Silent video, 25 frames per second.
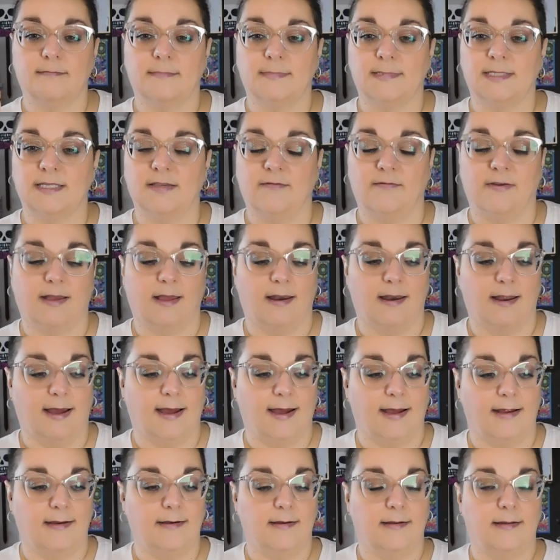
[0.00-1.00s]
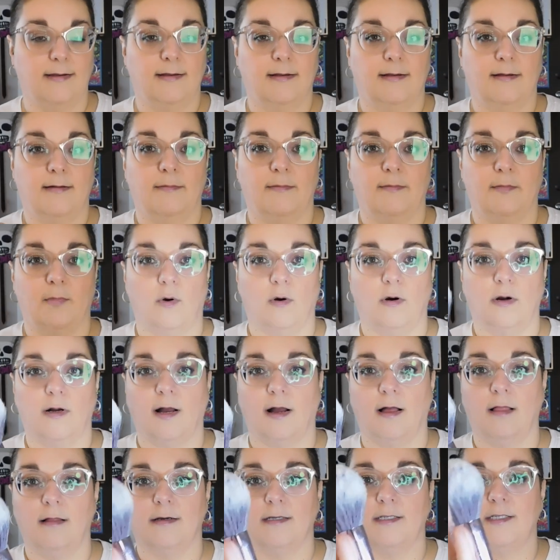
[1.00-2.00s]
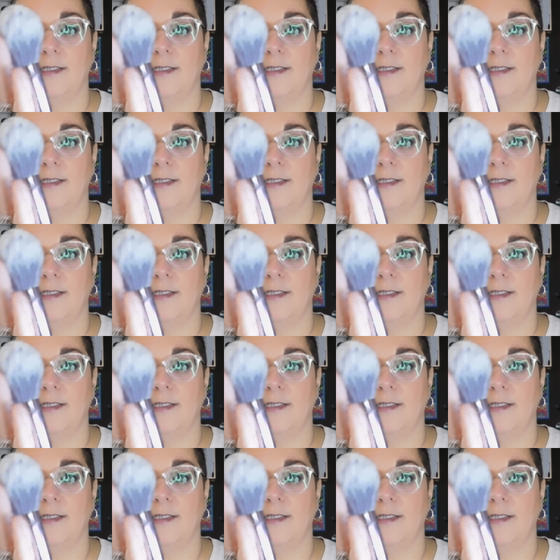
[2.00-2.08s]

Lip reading: let's see if I can add more color.